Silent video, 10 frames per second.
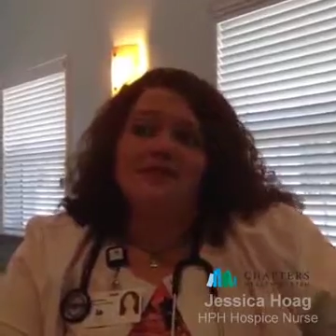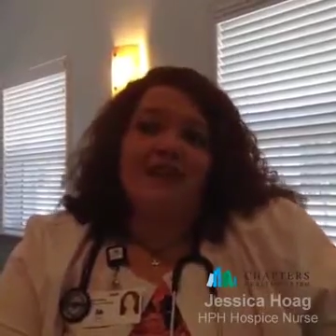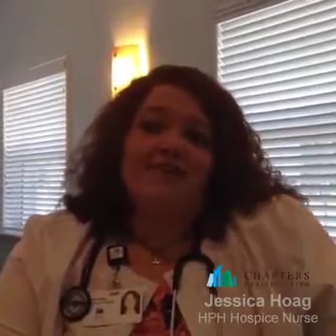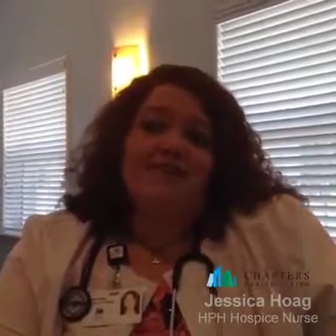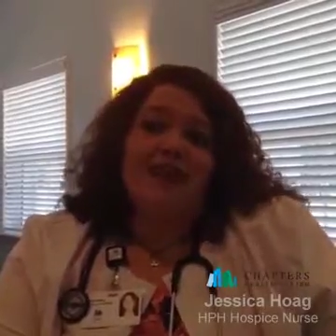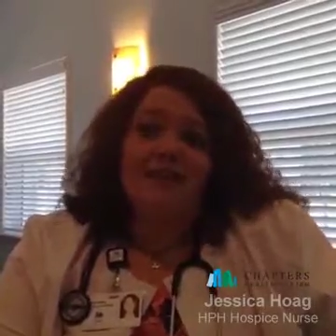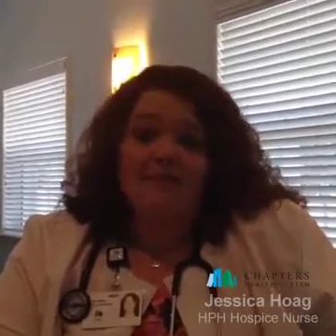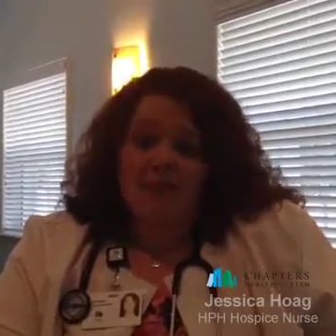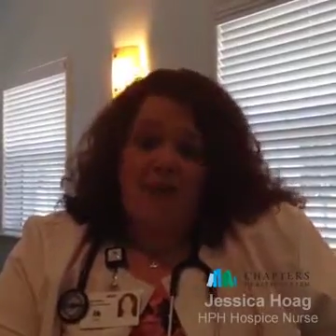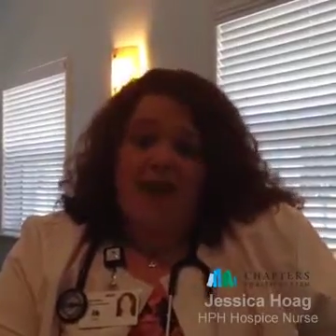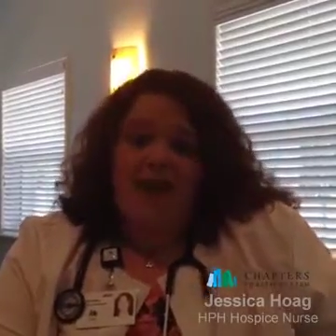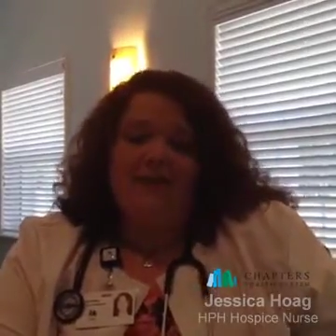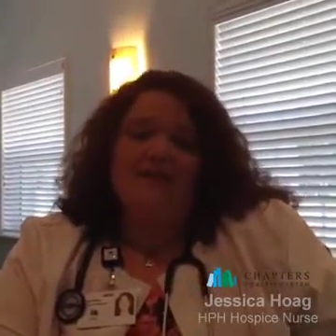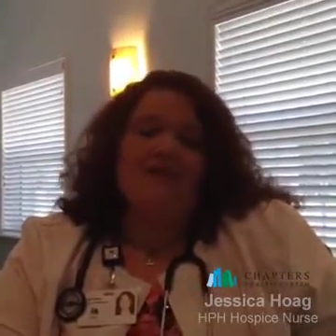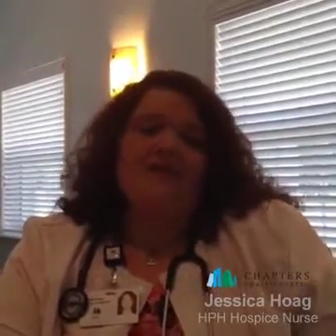didn't have the time for that.
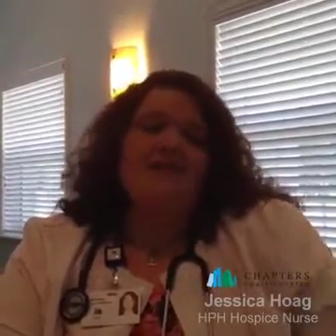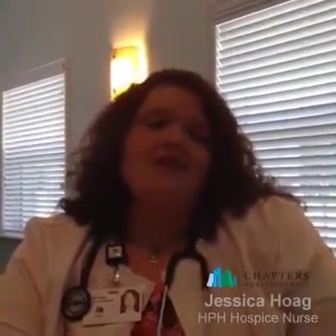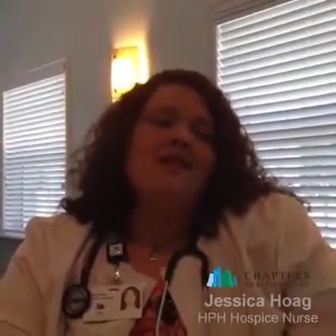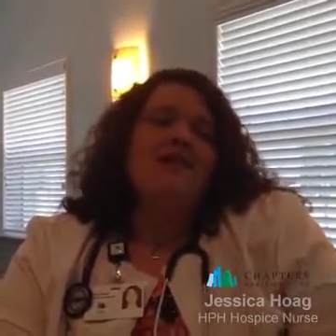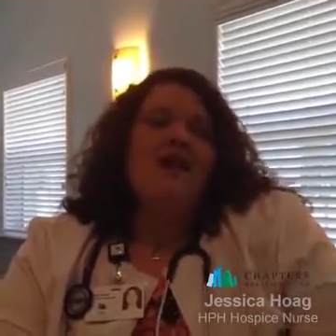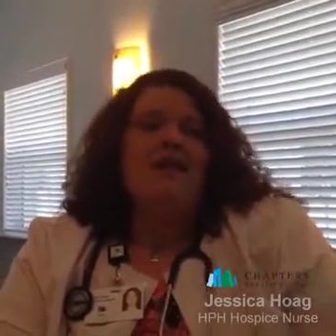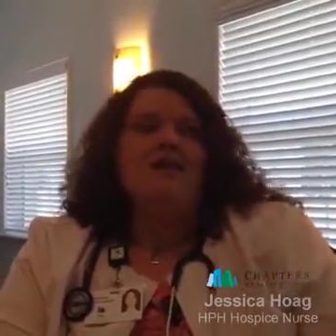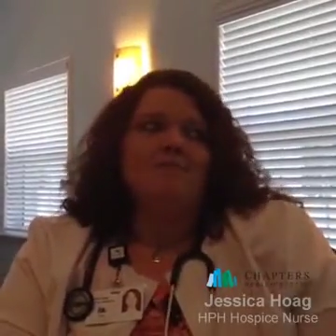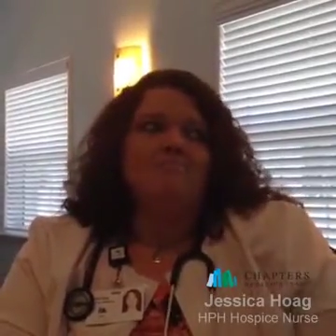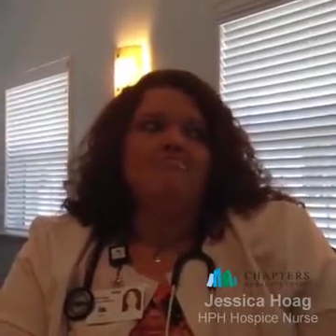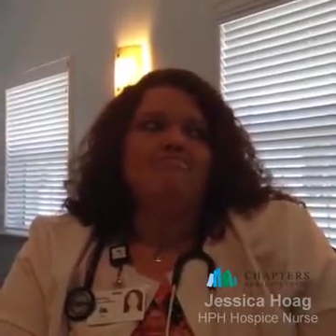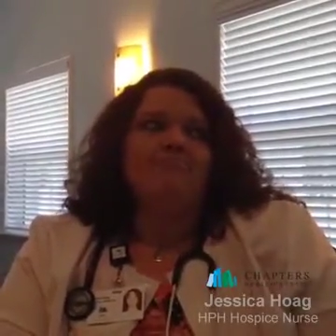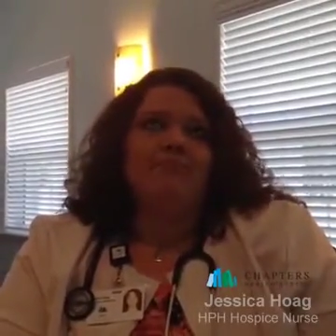And then